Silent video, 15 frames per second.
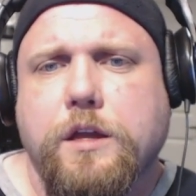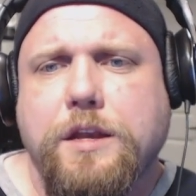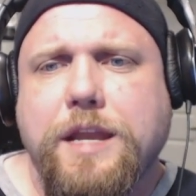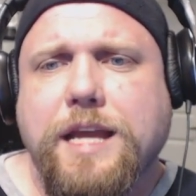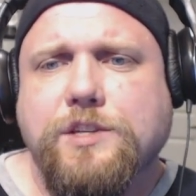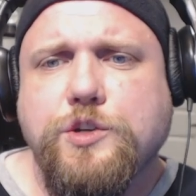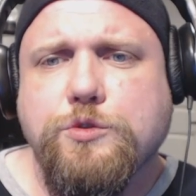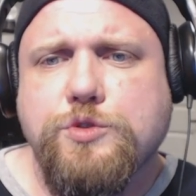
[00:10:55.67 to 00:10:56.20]

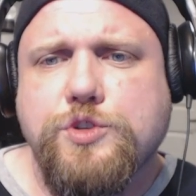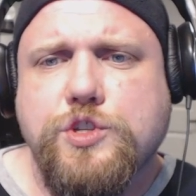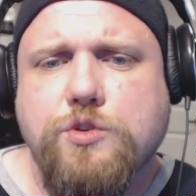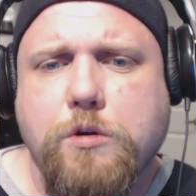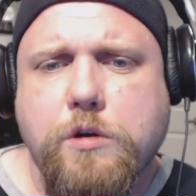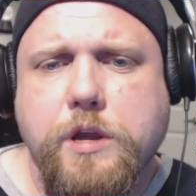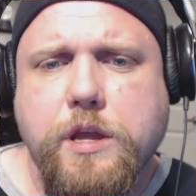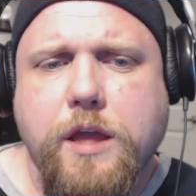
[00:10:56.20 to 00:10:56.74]
Next news
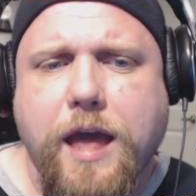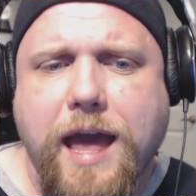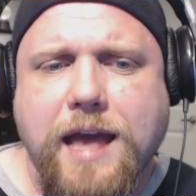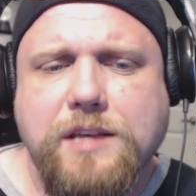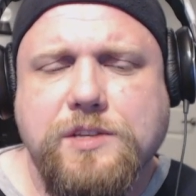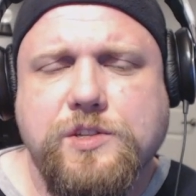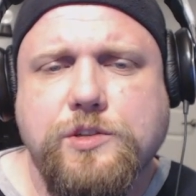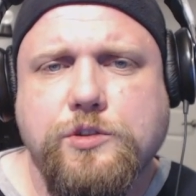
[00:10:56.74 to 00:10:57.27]
story
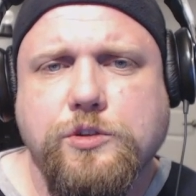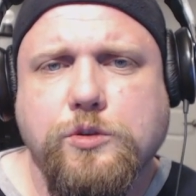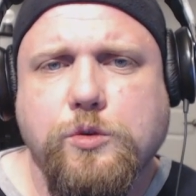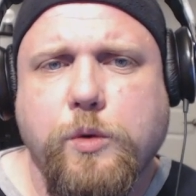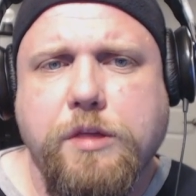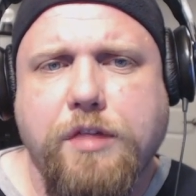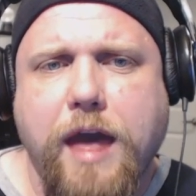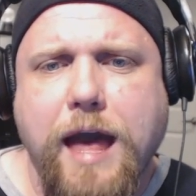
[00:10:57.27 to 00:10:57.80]
has to do
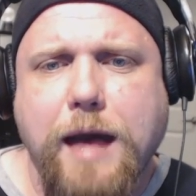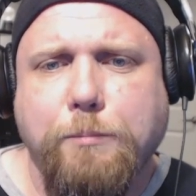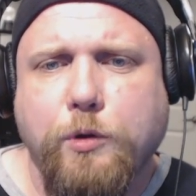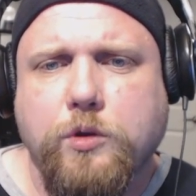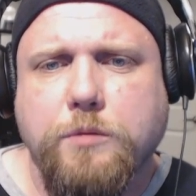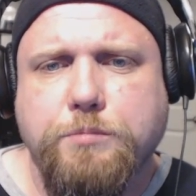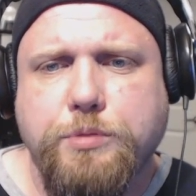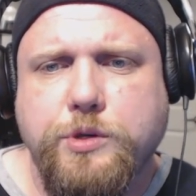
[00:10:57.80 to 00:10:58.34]
with
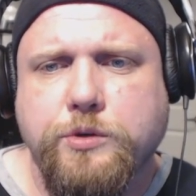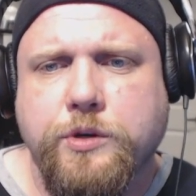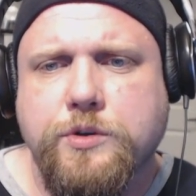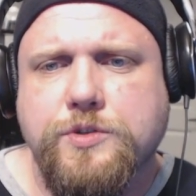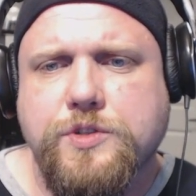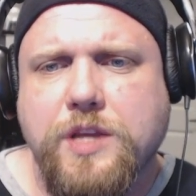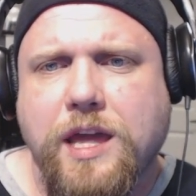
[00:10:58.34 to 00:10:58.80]
Apple computers.